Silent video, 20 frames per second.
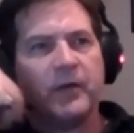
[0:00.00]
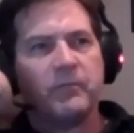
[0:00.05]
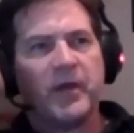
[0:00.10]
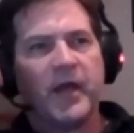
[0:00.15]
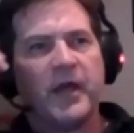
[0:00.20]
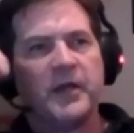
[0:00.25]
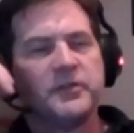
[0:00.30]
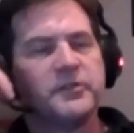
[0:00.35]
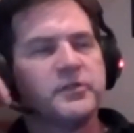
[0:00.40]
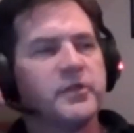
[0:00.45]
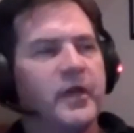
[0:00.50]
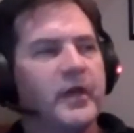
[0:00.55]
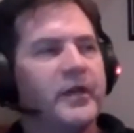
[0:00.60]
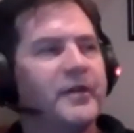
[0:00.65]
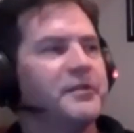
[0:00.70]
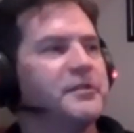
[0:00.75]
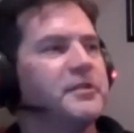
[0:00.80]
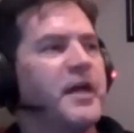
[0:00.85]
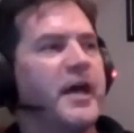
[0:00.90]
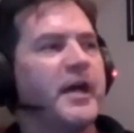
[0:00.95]
As an
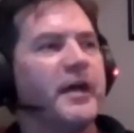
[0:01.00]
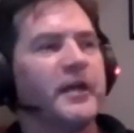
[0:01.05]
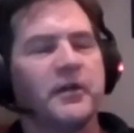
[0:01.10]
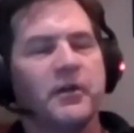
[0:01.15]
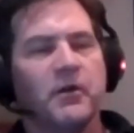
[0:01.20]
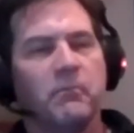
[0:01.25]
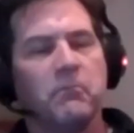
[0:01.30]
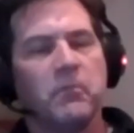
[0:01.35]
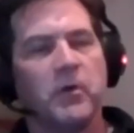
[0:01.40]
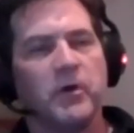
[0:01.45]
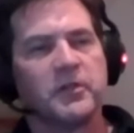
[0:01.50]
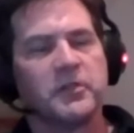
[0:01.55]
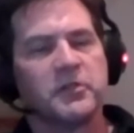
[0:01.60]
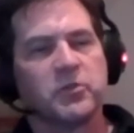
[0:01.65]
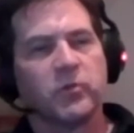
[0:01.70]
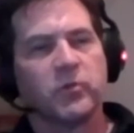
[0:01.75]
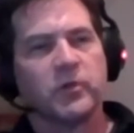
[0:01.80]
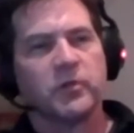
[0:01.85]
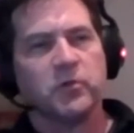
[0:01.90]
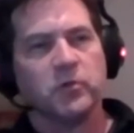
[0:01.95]
attacker
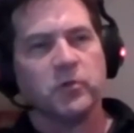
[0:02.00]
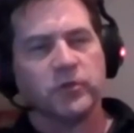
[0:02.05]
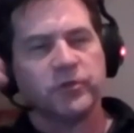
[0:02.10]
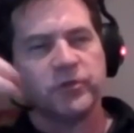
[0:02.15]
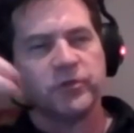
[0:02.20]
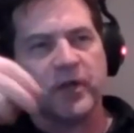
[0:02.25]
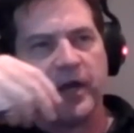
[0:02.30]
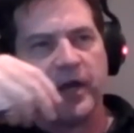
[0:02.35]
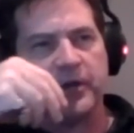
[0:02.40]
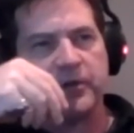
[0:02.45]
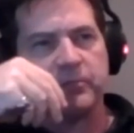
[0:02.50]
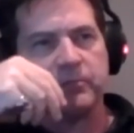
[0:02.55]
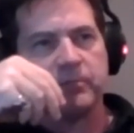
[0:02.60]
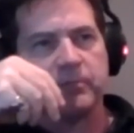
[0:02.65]
monitoring your site,